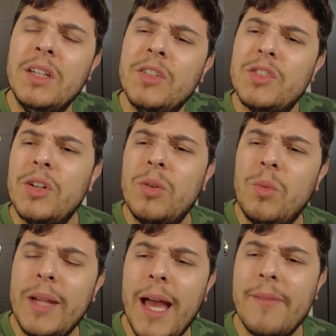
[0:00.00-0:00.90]
So
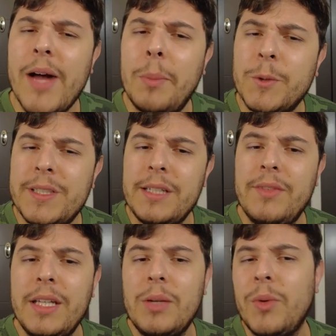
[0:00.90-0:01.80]
we have Apple
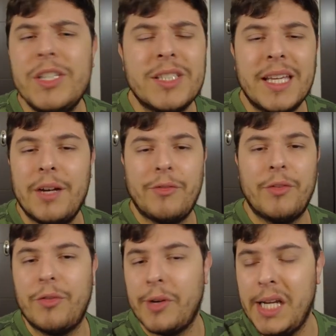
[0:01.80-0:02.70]
TV. We just get it for
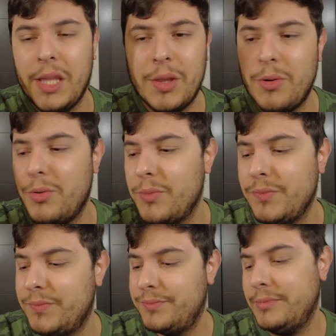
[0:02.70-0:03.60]
free through,
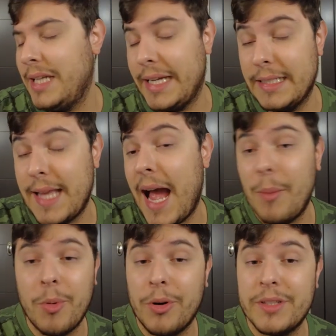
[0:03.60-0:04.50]
I guess,
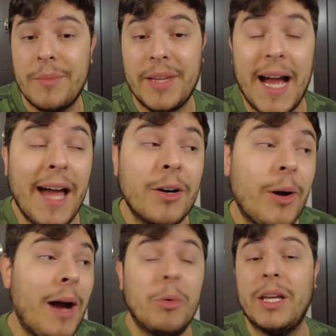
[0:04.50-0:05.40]
Apple or something. I don't know
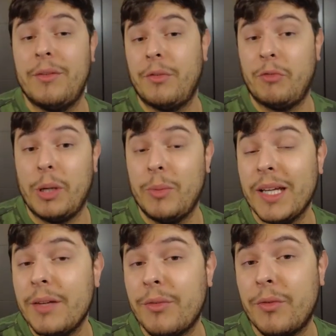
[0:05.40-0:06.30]
how we get it for free. We
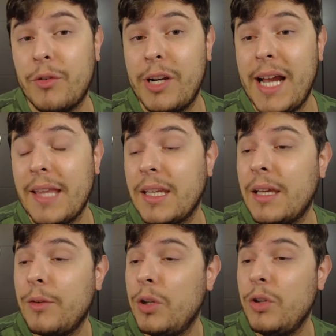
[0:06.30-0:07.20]
get it for free. I think
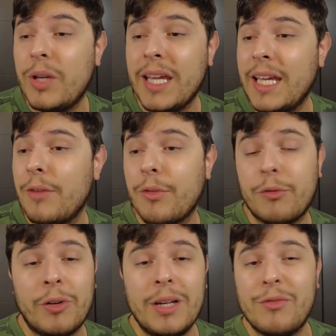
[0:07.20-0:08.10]
you can get it for
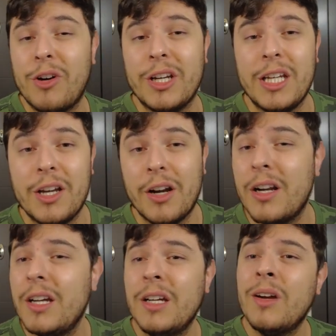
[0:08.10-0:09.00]
free for a
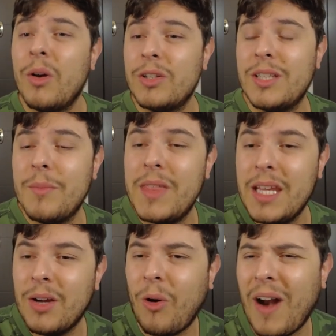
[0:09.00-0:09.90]
year or
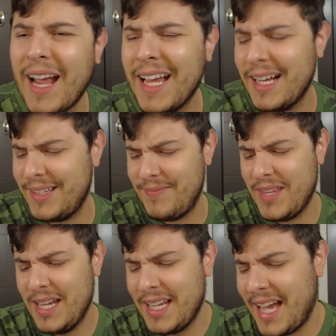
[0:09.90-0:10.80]
something. Or I got,
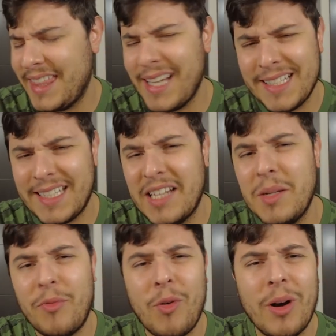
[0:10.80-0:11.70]
I think I signed
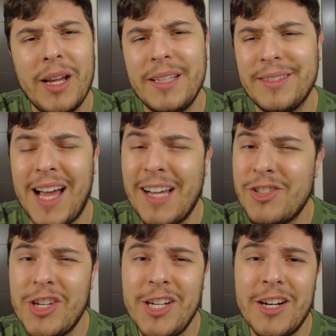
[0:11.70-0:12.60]
up for it
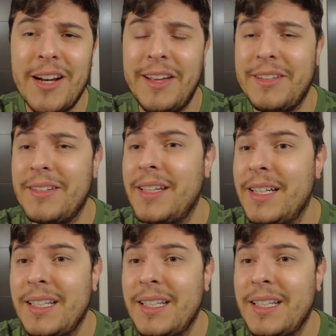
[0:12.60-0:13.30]
last year and